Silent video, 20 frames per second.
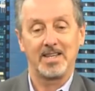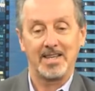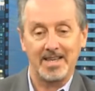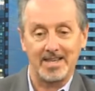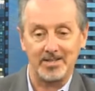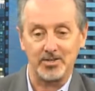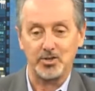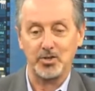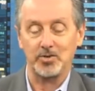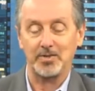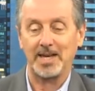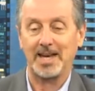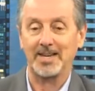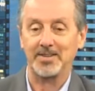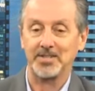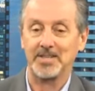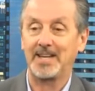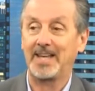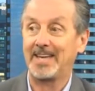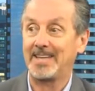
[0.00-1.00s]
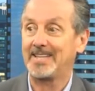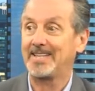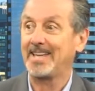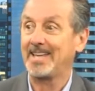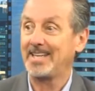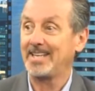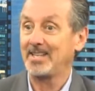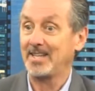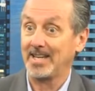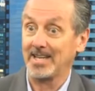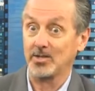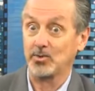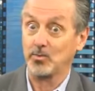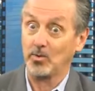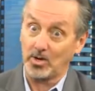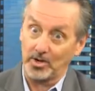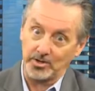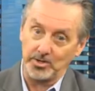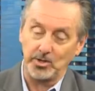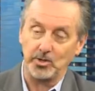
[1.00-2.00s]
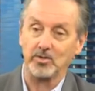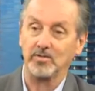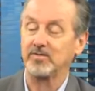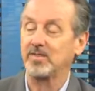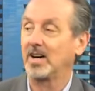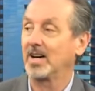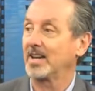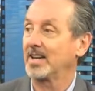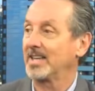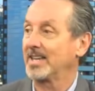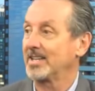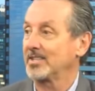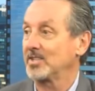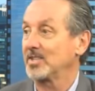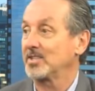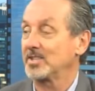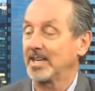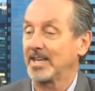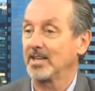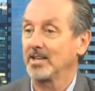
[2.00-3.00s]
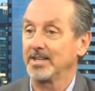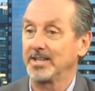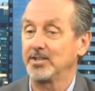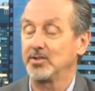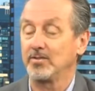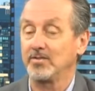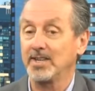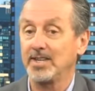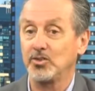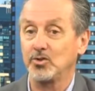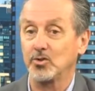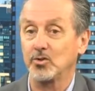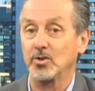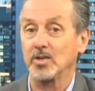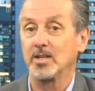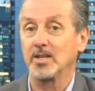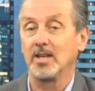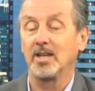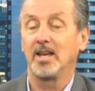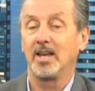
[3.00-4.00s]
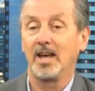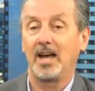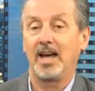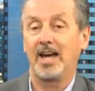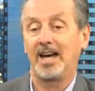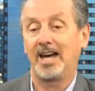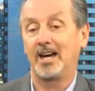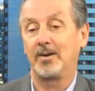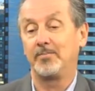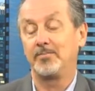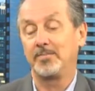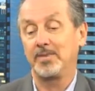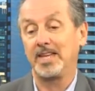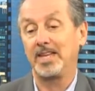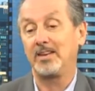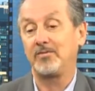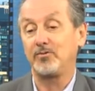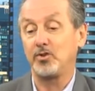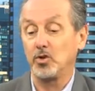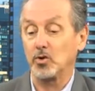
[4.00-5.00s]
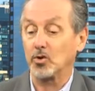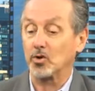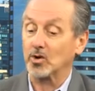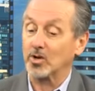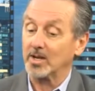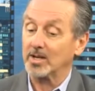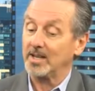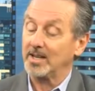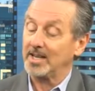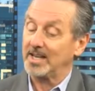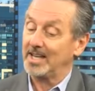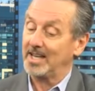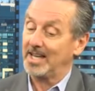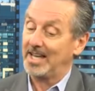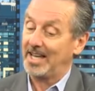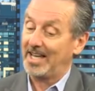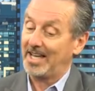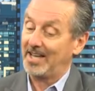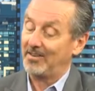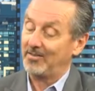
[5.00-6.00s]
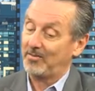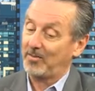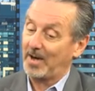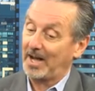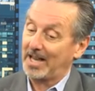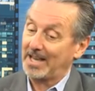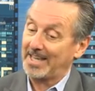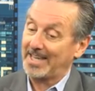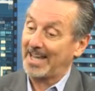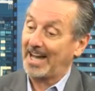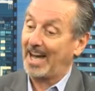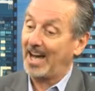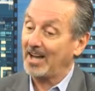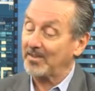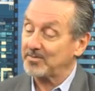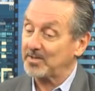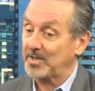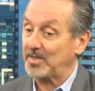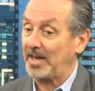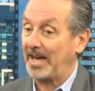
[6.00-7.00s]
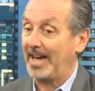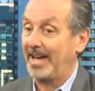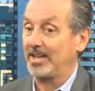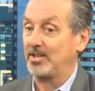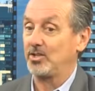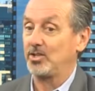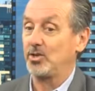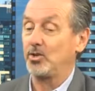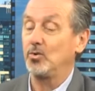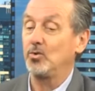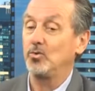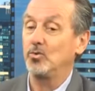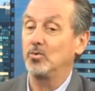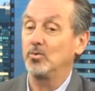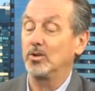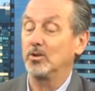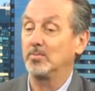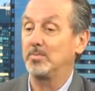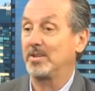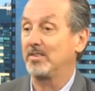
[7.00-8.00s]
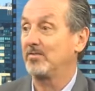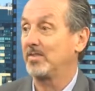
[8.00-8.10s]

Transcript: in 2018, guess what? You're filing as a single individual. Um, if you're filing after that, you will be